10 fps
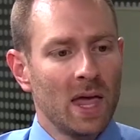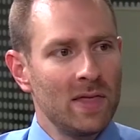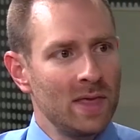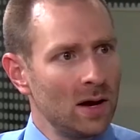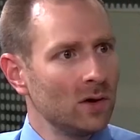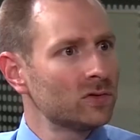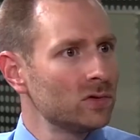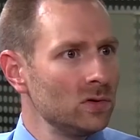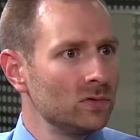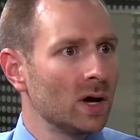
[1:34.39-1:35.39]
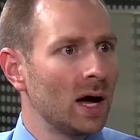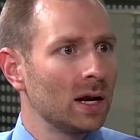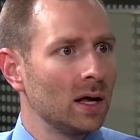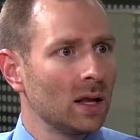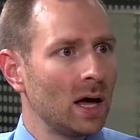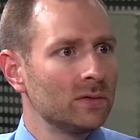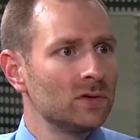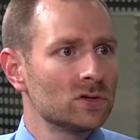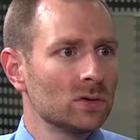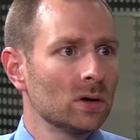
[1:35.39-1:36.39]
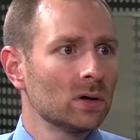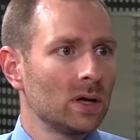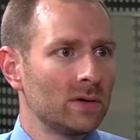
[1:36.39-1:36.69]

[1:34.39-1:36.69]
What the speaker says: And then also you've got a lot of historical